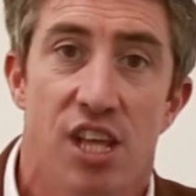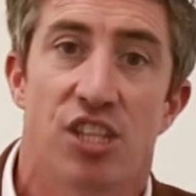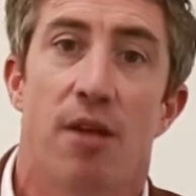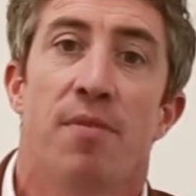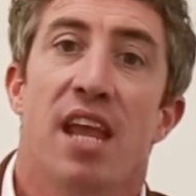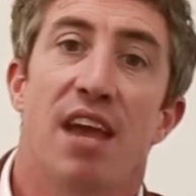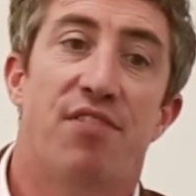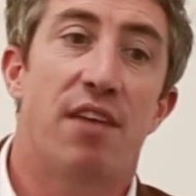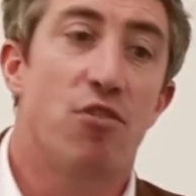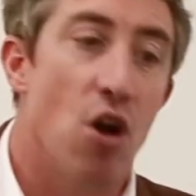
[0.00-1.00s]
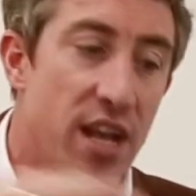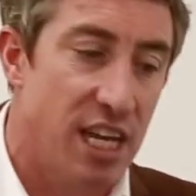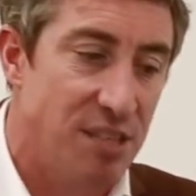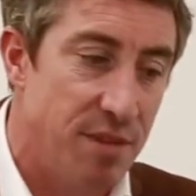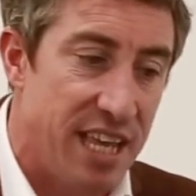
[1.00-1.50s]
So if they've got a
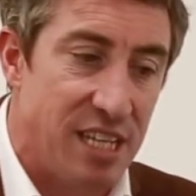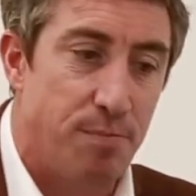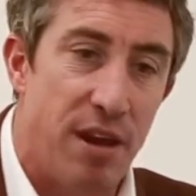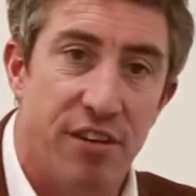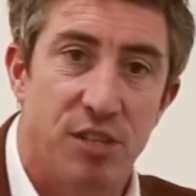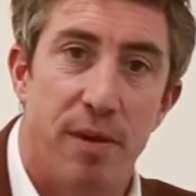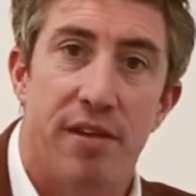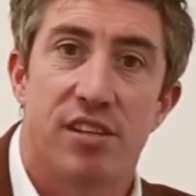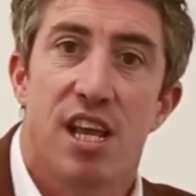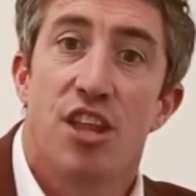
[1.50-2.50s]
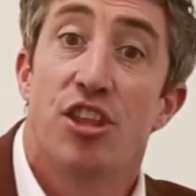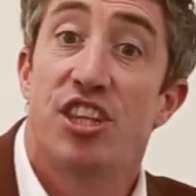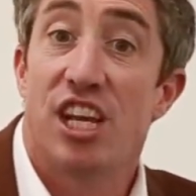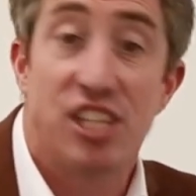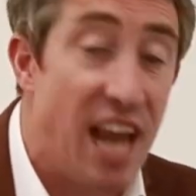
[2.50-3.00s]
customer that gets better experience that
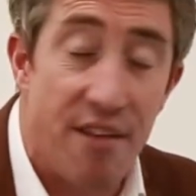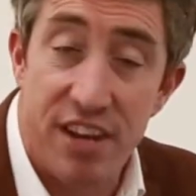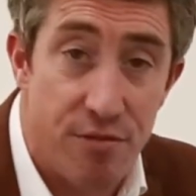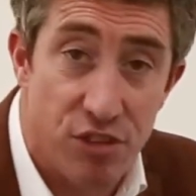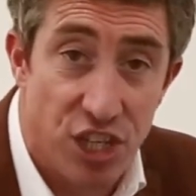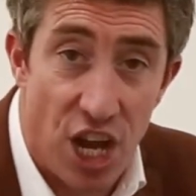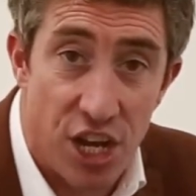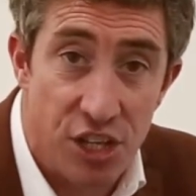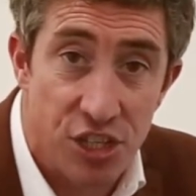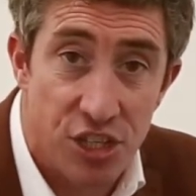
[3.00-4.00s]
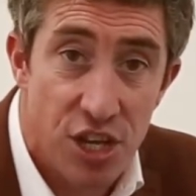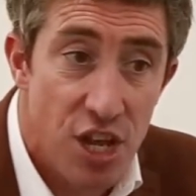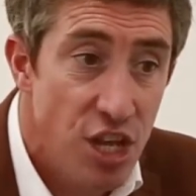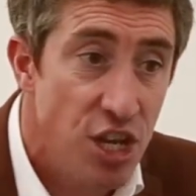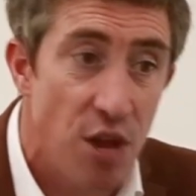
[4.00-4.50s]
doesn't have any returns,
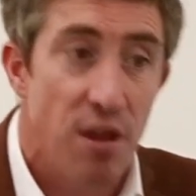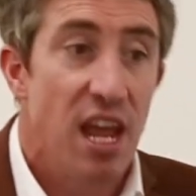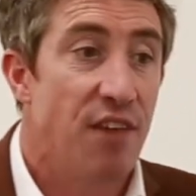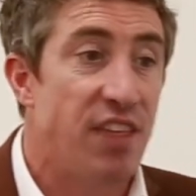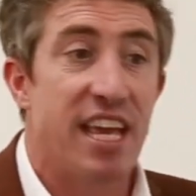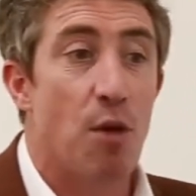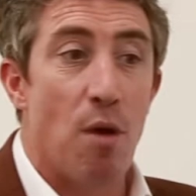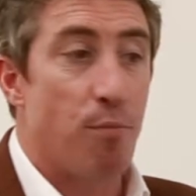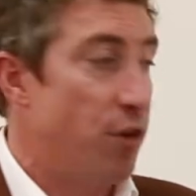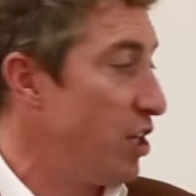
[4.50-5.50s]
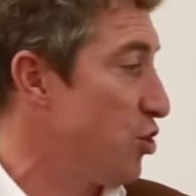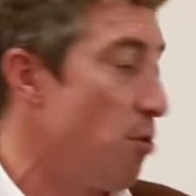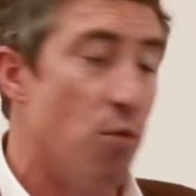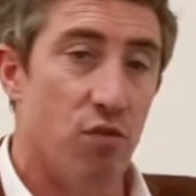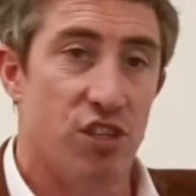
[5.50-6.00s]
if they get one product that's got
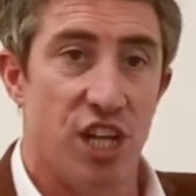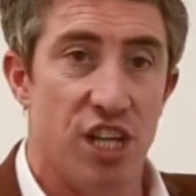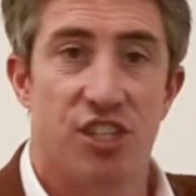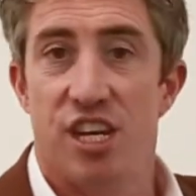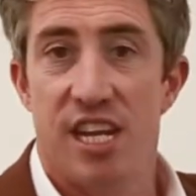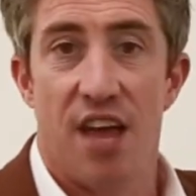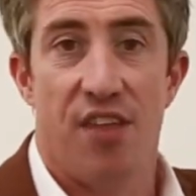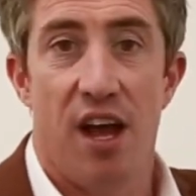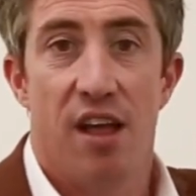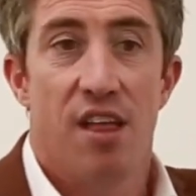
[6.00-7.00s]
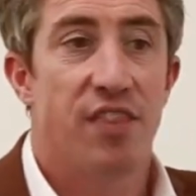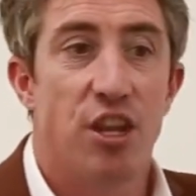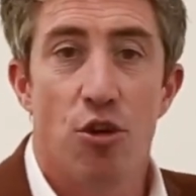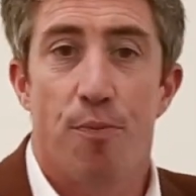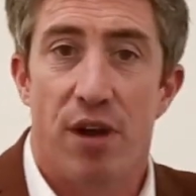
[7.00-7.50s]
more returns than the other, then
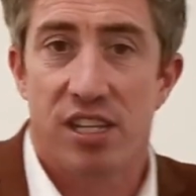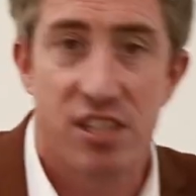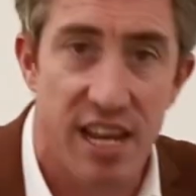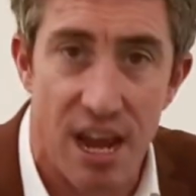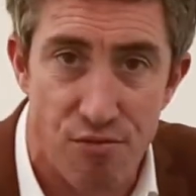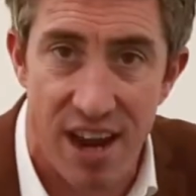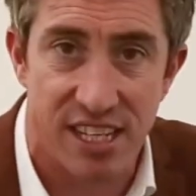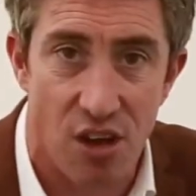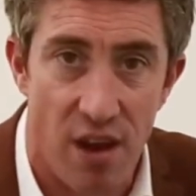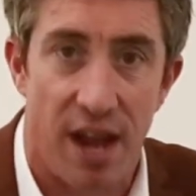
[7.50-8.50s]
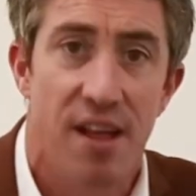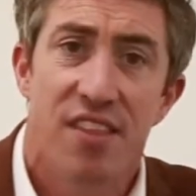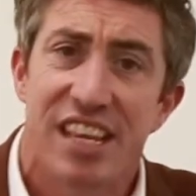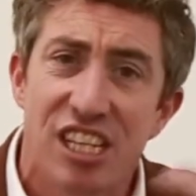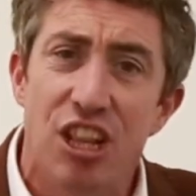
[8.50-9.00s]
your product's going to get ranked higher.
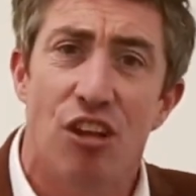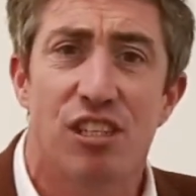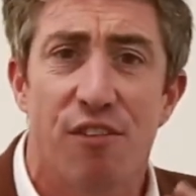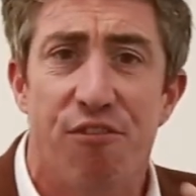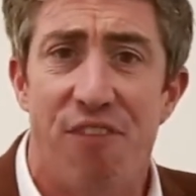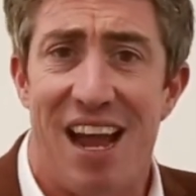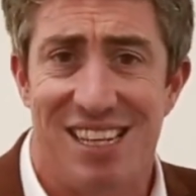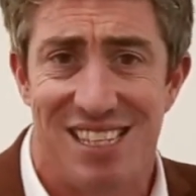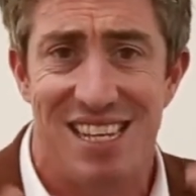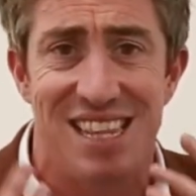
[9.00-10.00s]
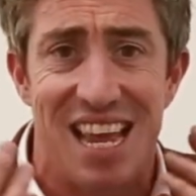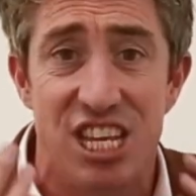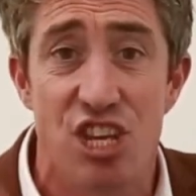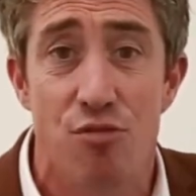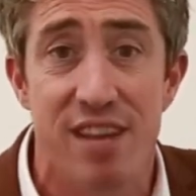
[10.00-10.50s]
There's lots of factors in there
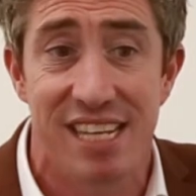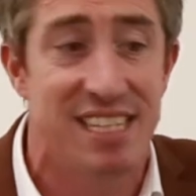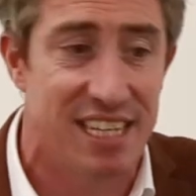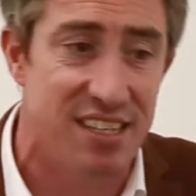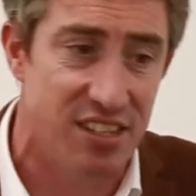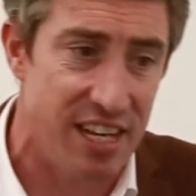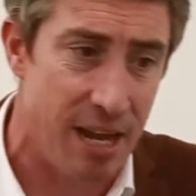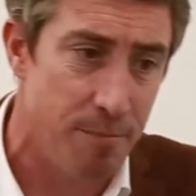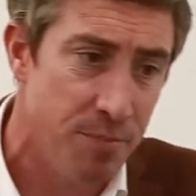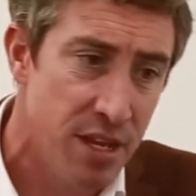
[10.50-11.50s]
you need to consider.